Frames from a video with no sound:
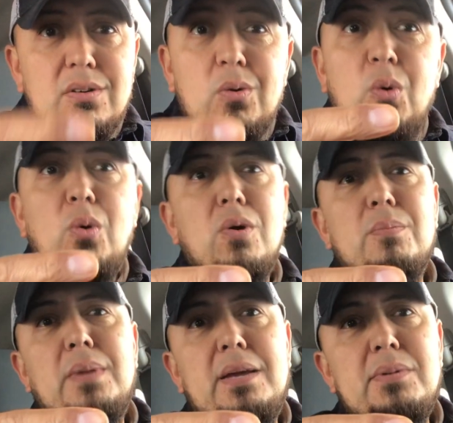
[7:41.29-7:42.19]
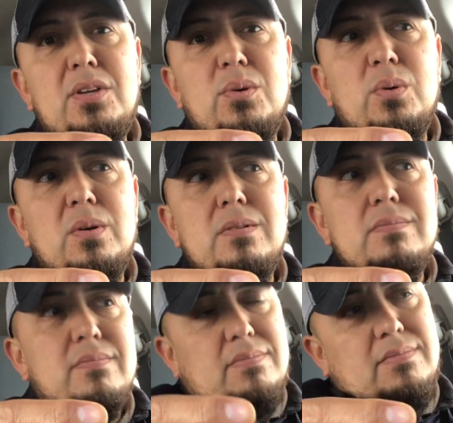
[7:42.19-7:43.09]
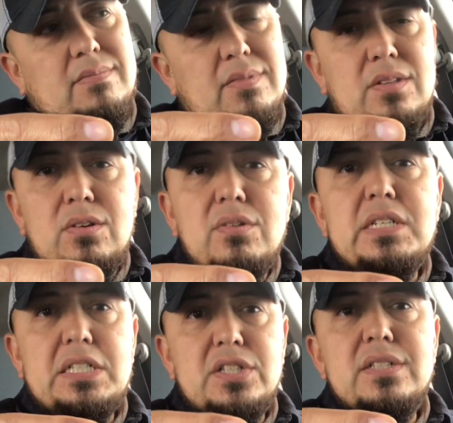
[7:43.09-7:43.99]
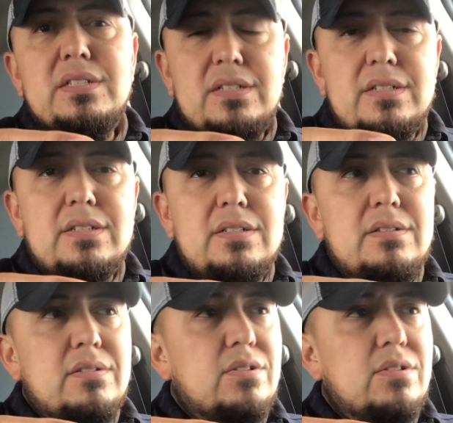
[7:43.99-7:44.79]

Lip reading: or maybe you're a decent citizen,